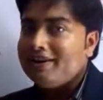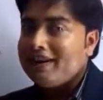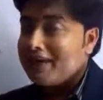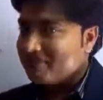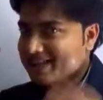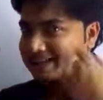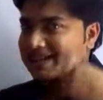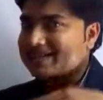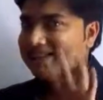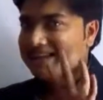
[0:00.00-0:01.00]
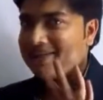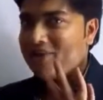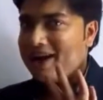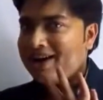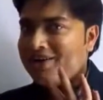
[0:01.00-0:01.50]
If it is lesser than
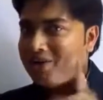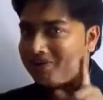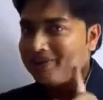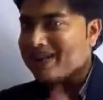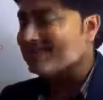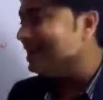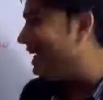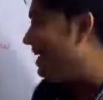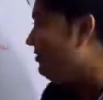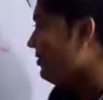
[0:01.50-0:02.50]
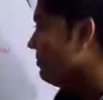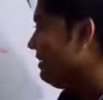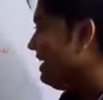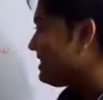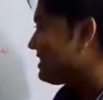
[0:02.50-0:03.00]
1, obviously it would be
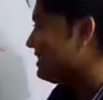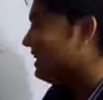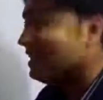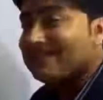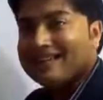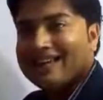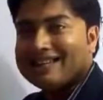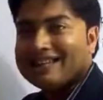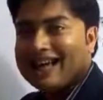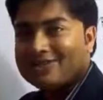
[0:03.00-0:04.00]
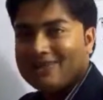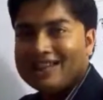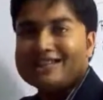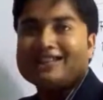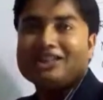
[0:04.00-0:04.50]
lesser than this S as well
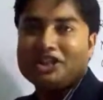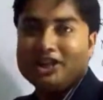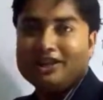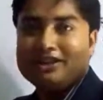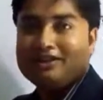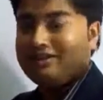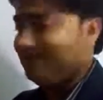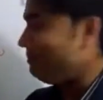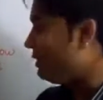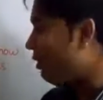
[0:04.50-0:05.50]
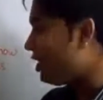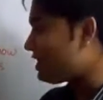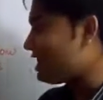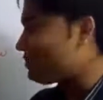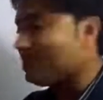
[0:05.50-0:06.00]
as this G.
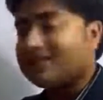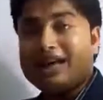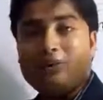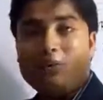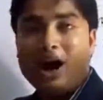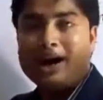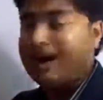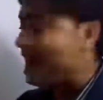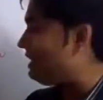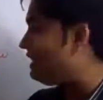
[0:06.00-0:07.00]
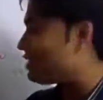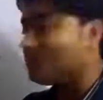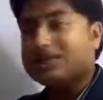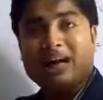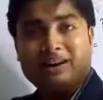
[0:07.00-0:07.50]
Because this was 1 and this
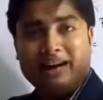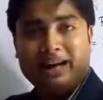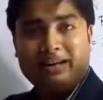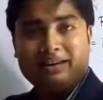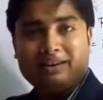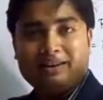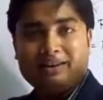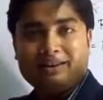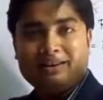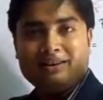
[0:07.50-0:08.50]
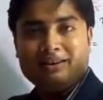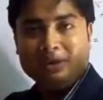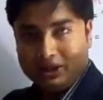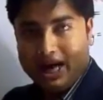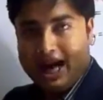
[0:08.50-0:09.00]
was 100.
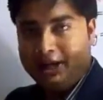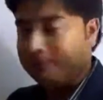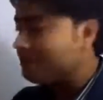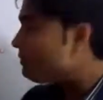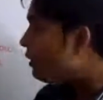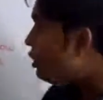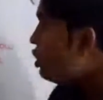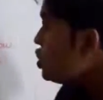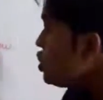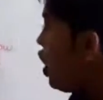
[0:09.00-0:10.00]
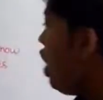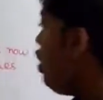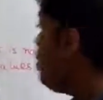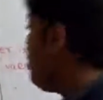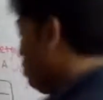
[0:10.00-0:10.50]
right? So